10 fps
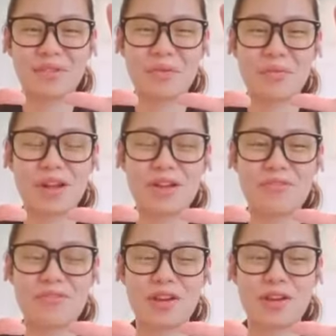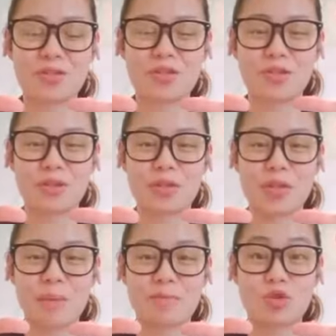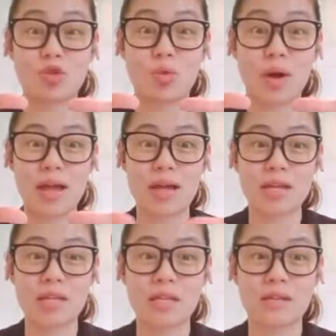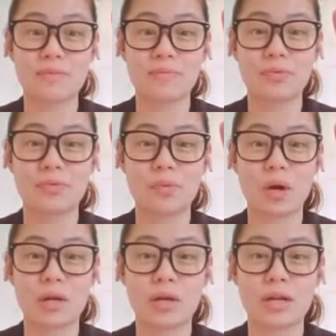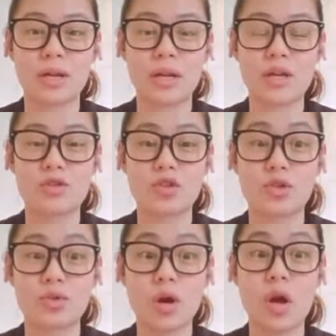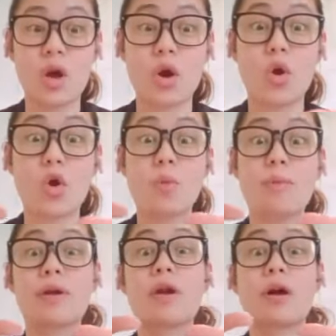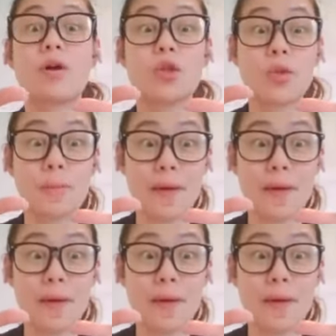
Ring finger to the thumb twice. One, two, open all the way